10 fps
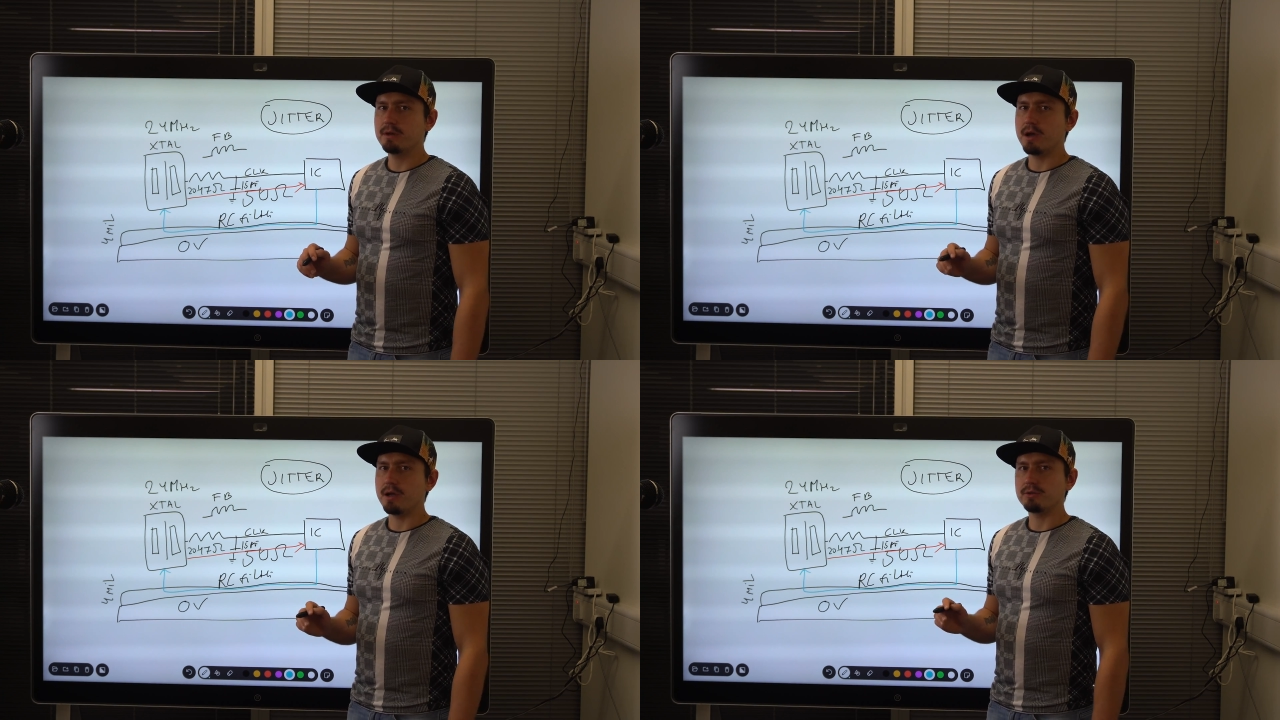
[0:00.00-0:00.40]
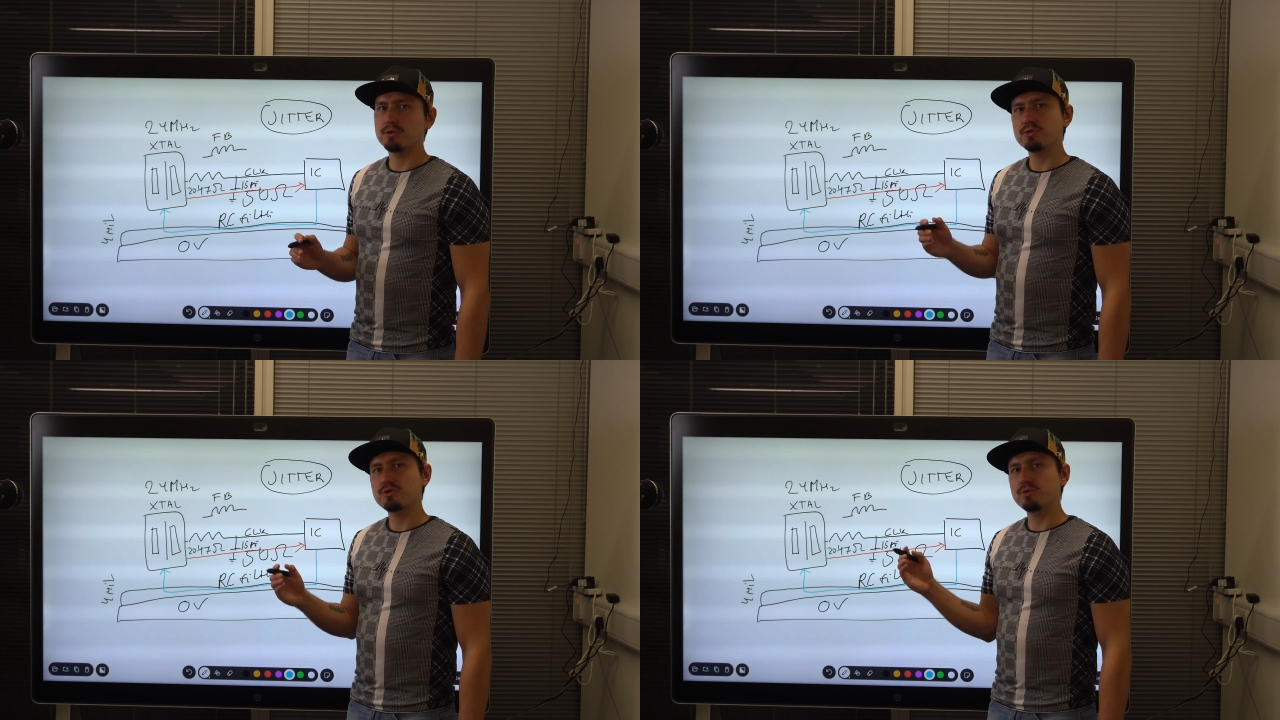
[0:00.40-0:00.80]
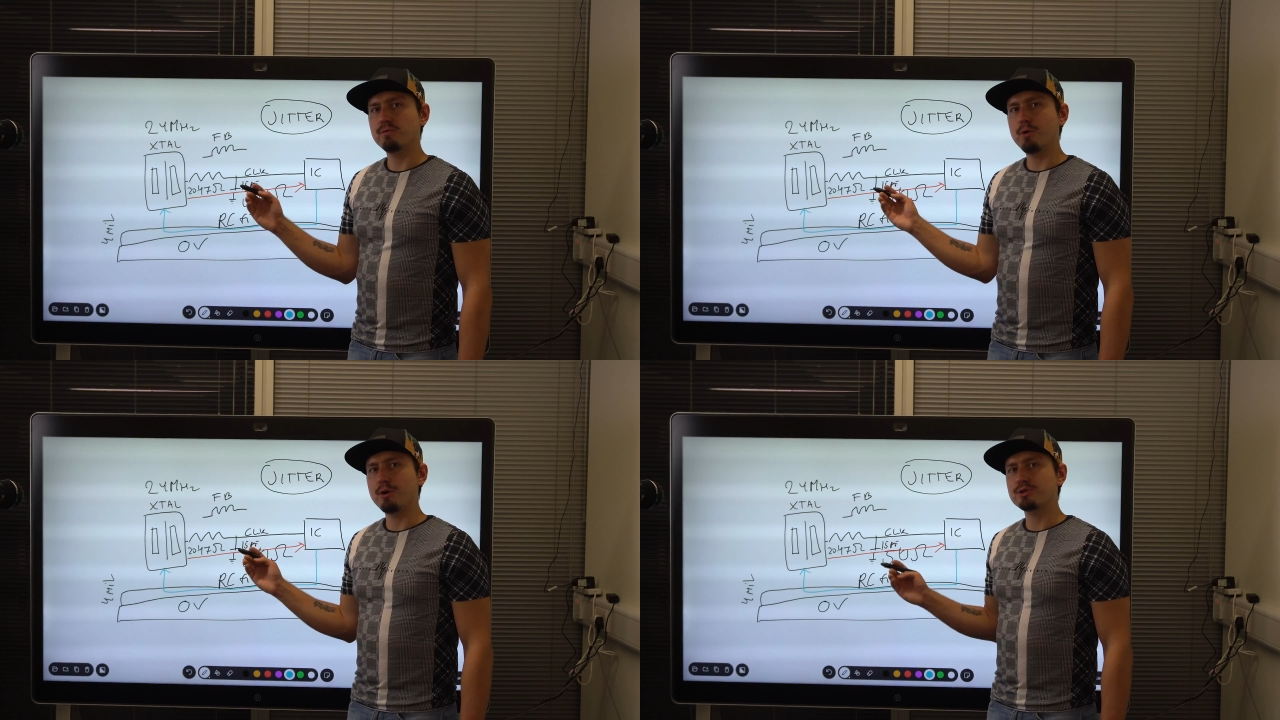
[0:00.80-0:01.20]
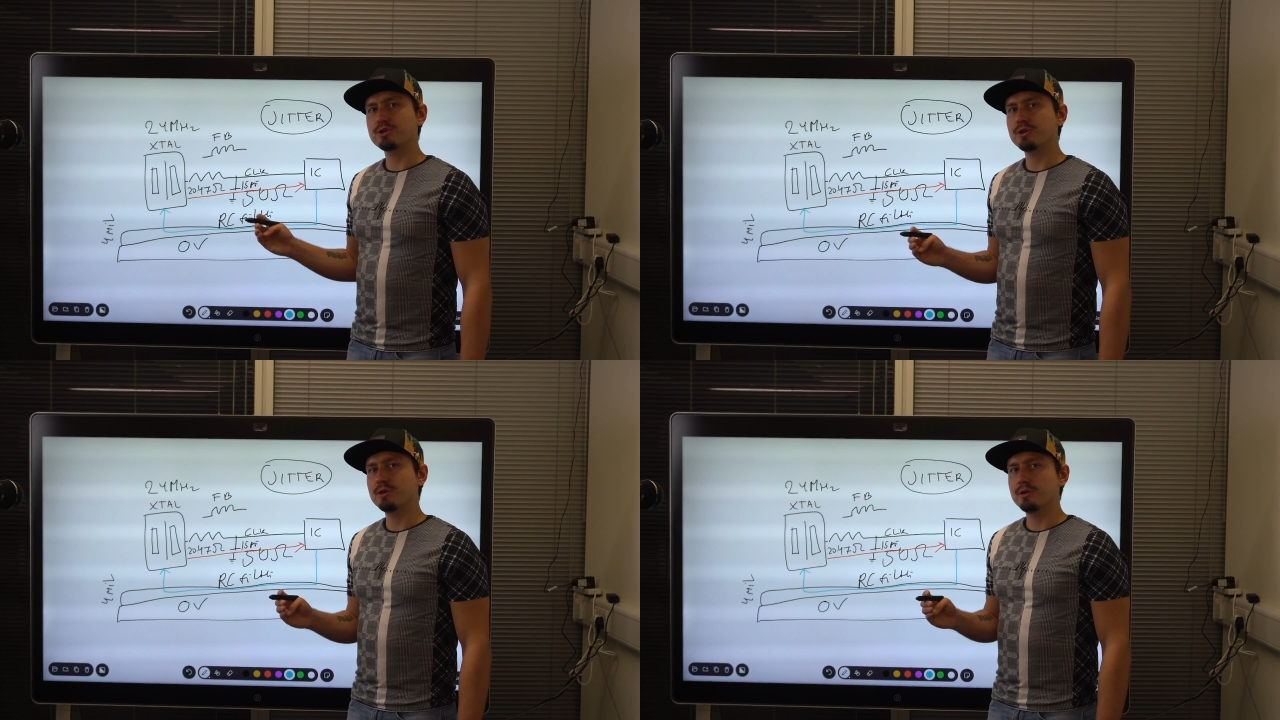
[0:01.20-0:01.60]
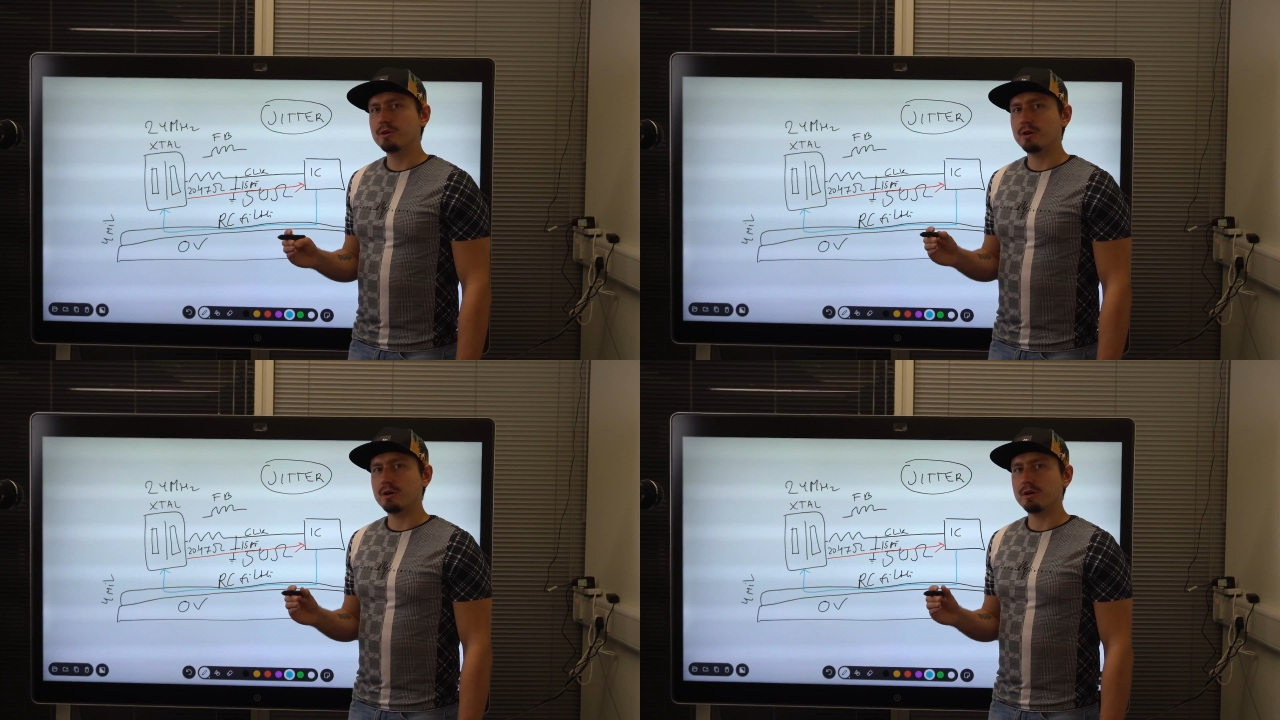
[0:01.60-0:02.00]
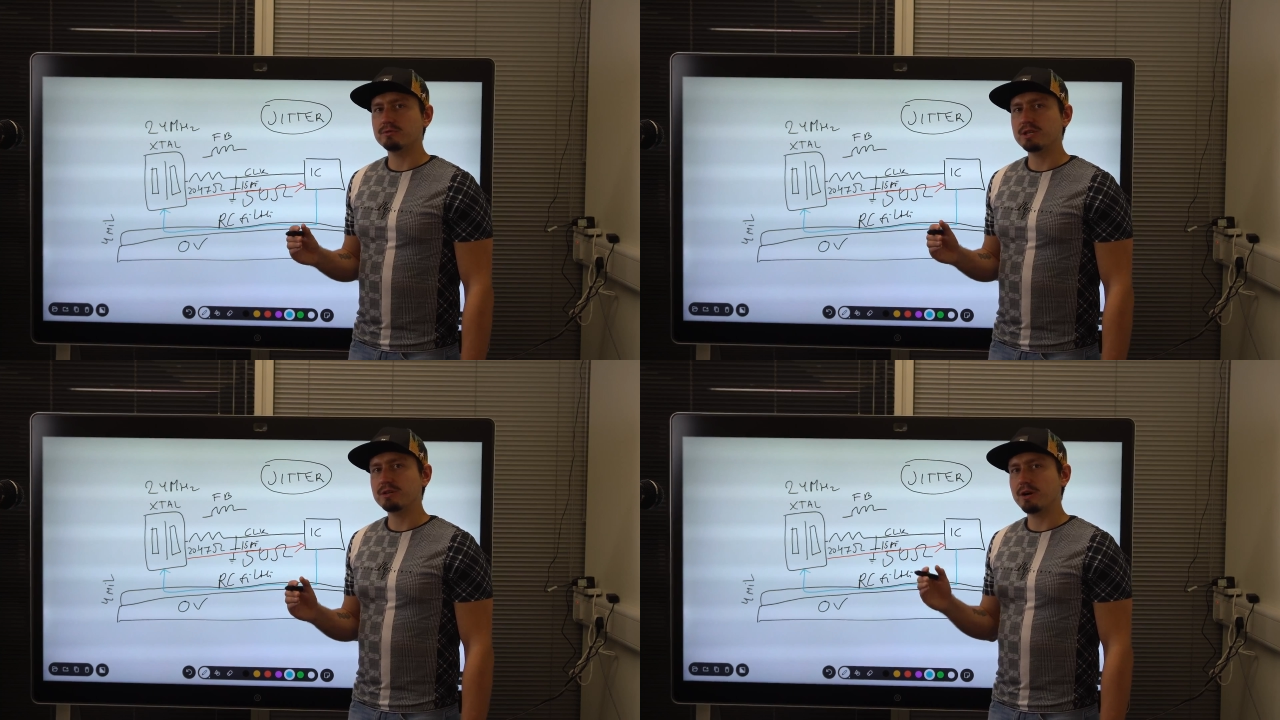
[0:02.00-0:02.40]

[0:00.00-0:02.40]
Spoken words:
and you should watch Rick